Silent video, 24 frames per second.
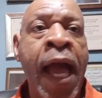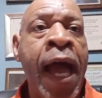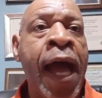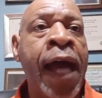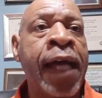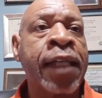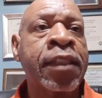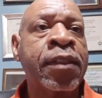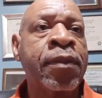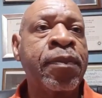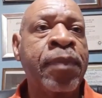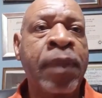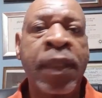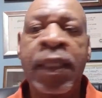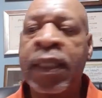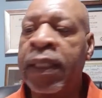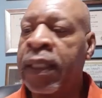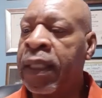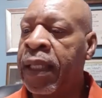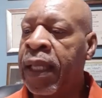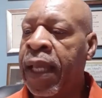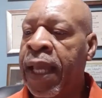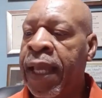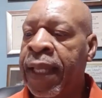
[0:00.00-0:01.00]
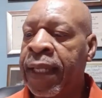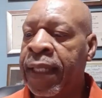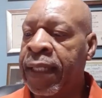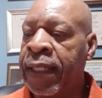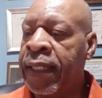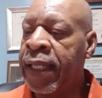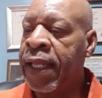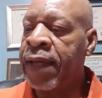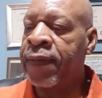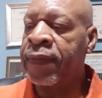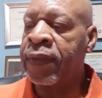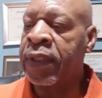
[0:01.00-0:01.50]
I speak at
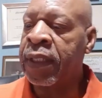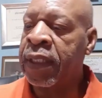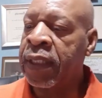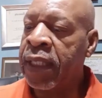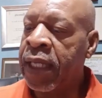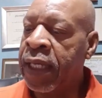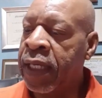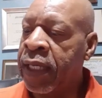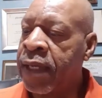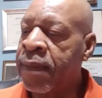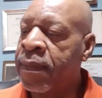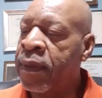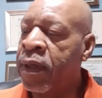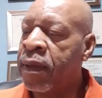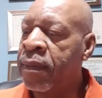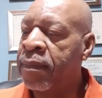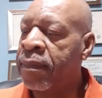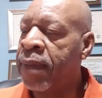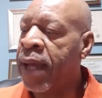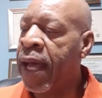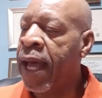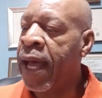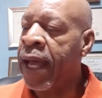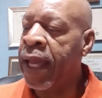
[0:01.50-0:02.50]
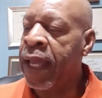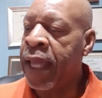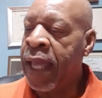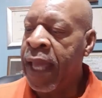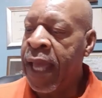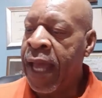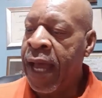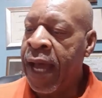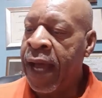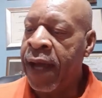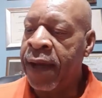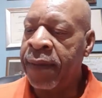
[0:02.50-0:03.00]
11 o'clock. Come on by.
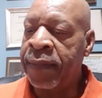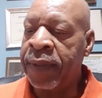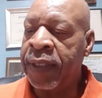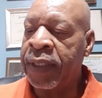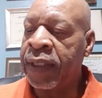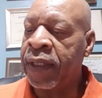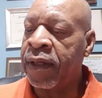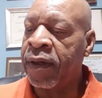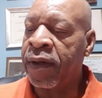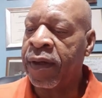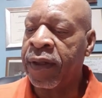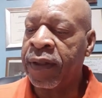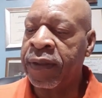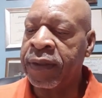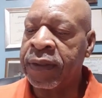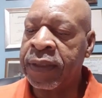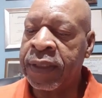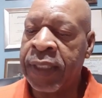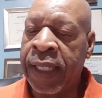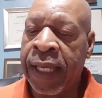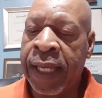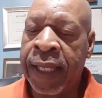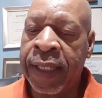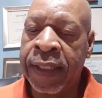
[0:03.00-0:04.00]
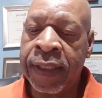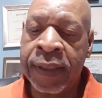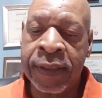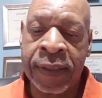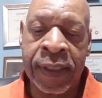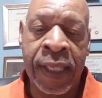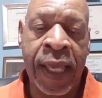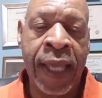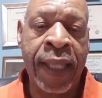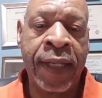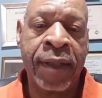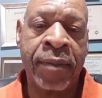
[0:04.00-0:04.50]
I'll be there all day
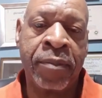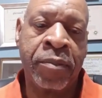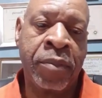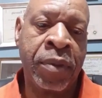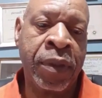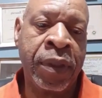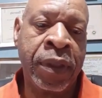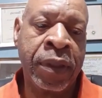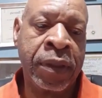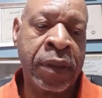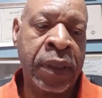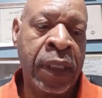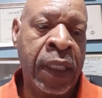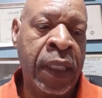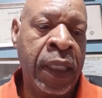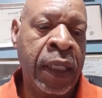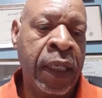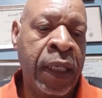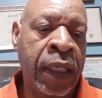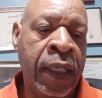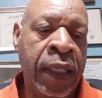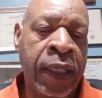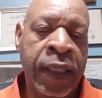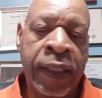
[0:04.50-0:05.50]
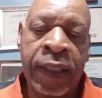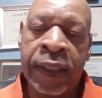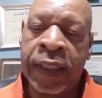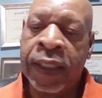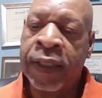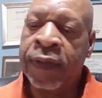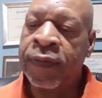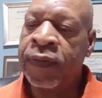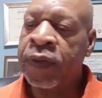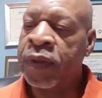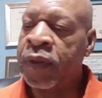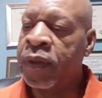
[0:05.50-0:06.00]
signing books,
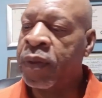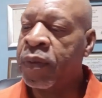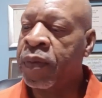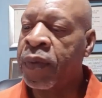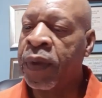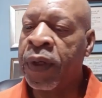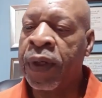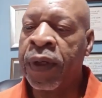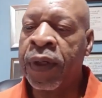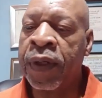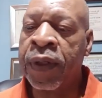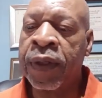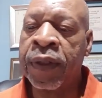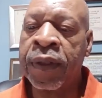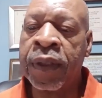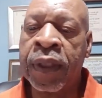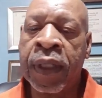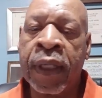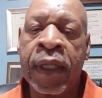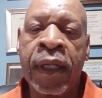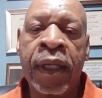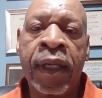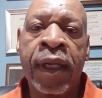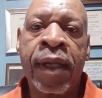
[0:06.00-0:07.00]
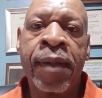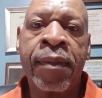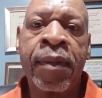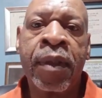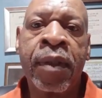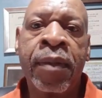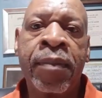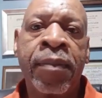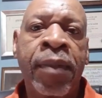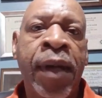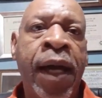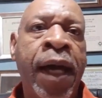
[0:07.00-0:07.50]
giving you a word. Come
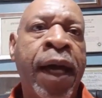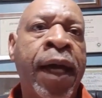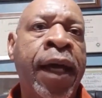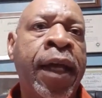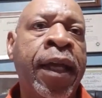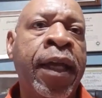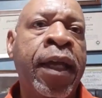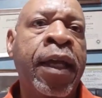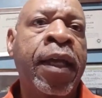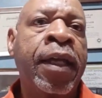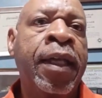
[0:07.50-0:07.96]
on by.